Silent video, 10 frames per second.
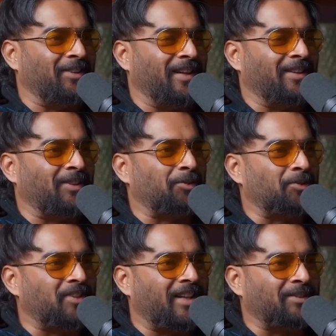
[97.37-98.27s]

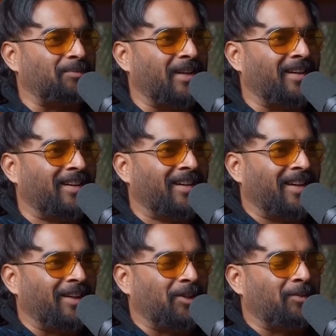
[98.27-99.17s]
enthusiasm and
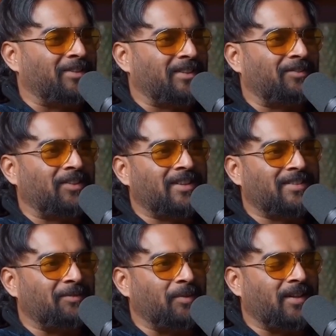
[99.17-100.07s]
inquisitiveness
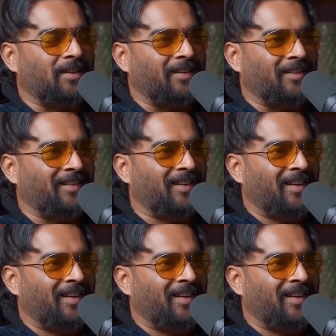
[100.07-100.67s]
in my career